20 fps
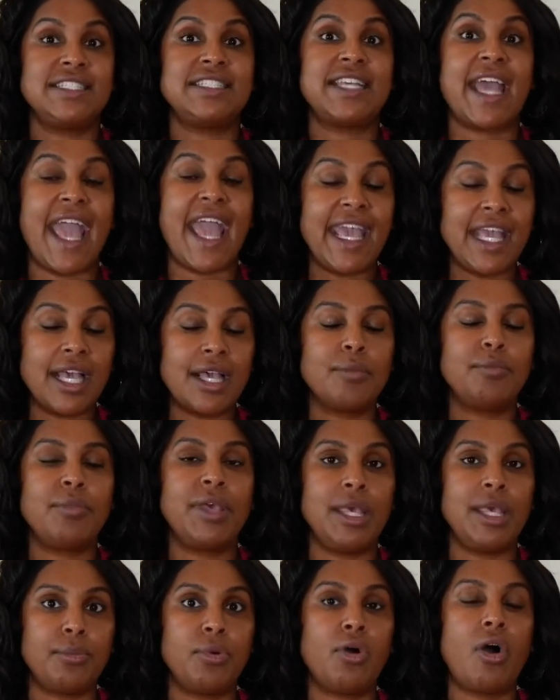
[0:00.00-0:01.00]
Take
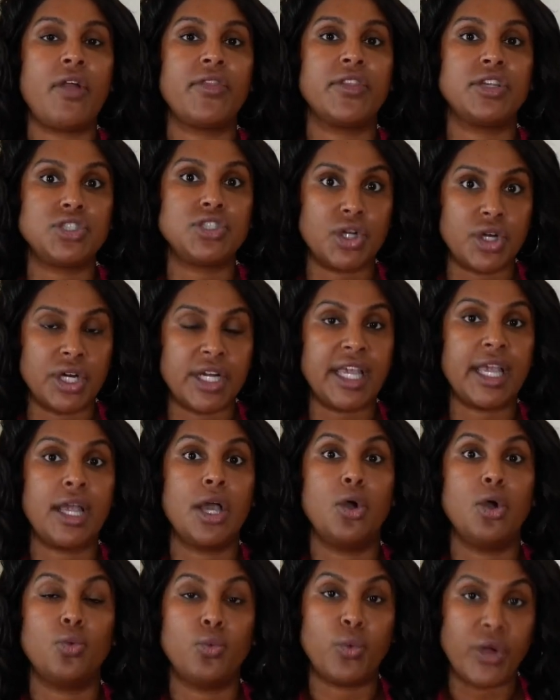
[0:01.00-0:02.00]
people on the
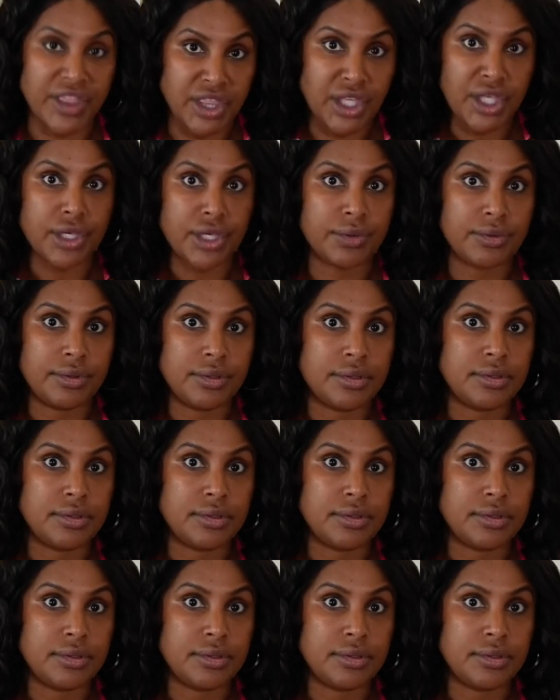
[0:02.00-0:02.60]
journey with you.